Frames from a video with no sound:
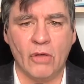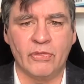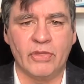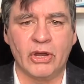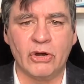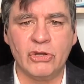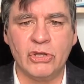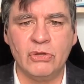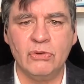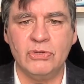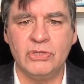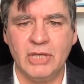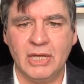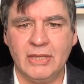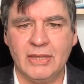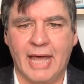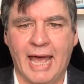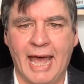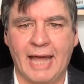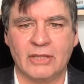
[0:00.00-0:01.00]
They're
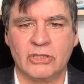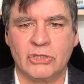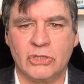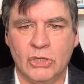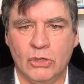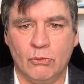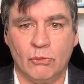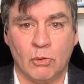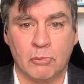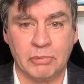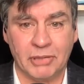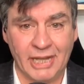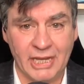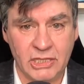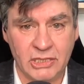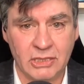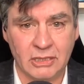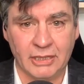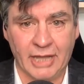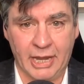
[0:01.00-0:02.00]
using that to
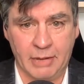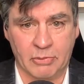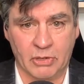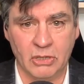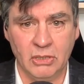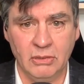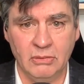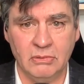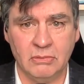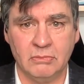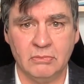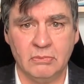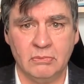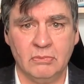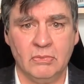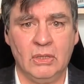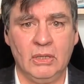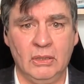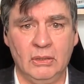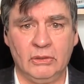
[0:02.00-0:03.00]
replace labor
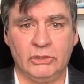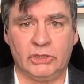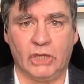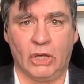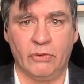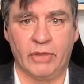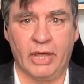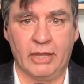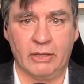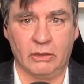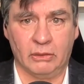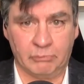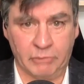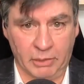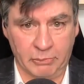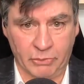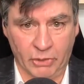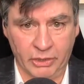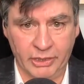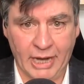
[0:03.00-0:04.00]
so that
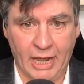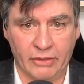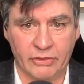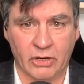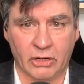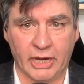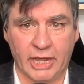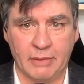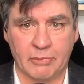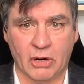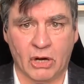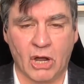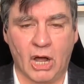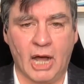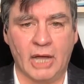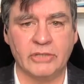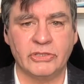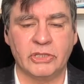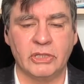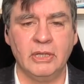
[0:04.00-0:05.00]
they bring down their labor
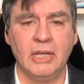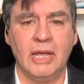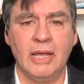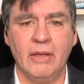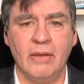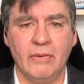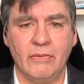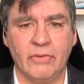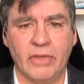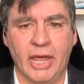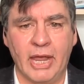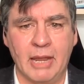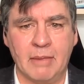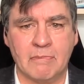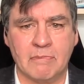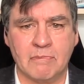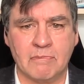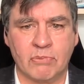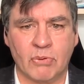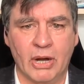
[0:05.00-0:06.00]
costs. They
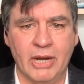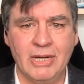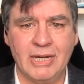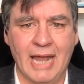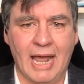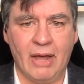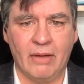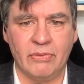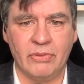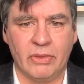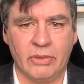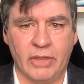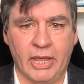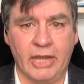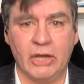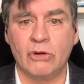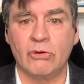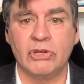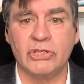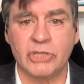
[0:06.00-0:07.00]

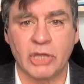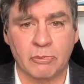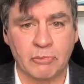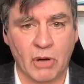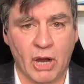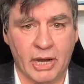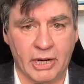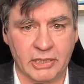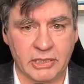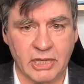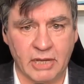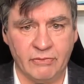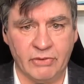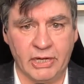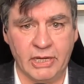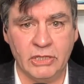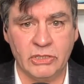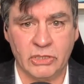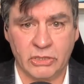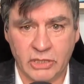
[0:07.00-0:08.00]
increase their
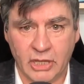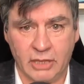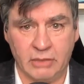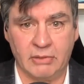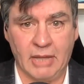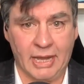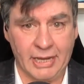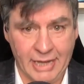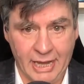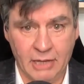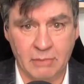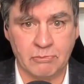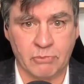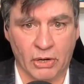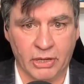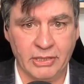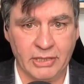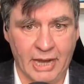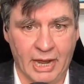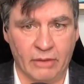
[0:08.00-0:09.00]
productivity, so they again
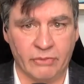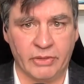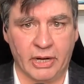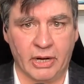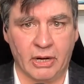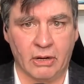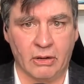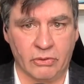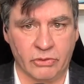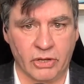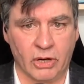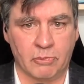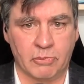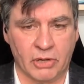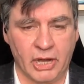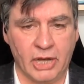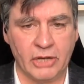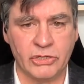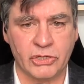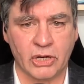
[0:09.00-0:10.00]
bring down their
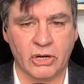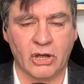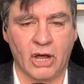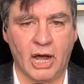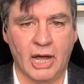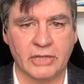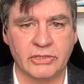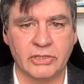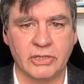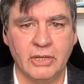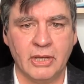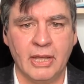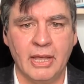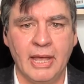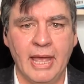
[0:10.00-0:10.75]
production costs.